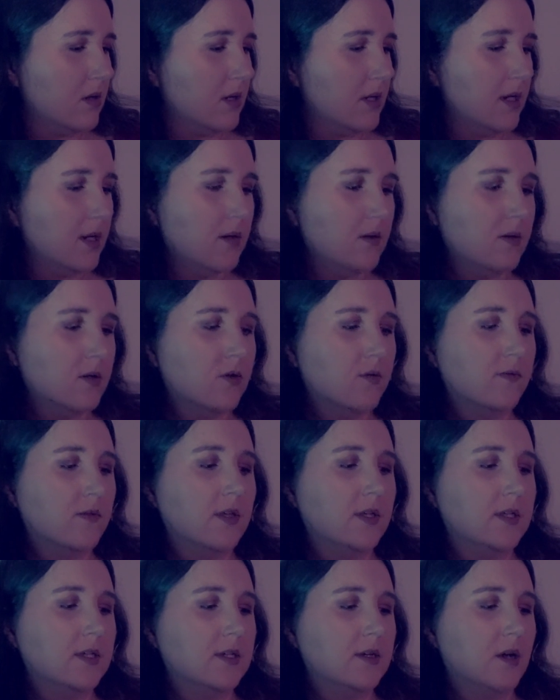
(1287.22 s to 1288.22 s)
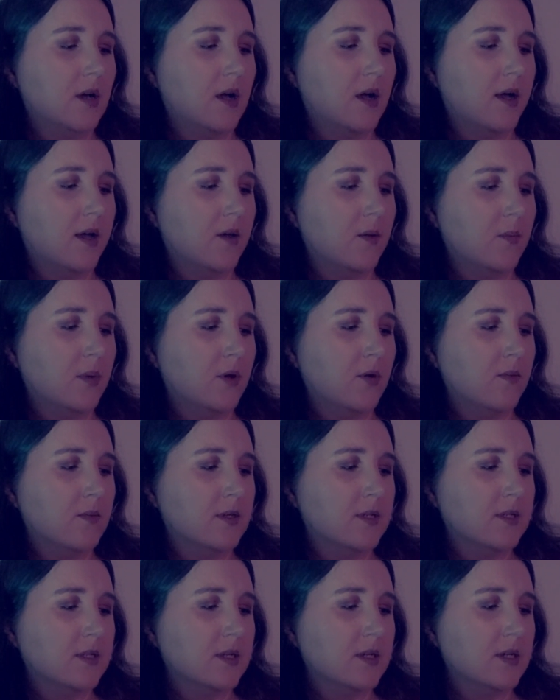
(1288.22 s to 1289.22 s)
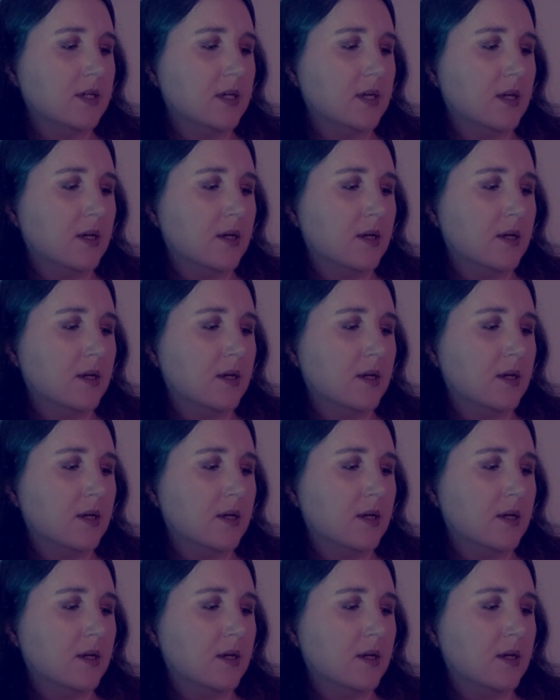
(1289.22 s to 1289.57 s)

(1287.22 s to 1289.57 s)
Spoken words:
And I don't know if they did an eye appear missing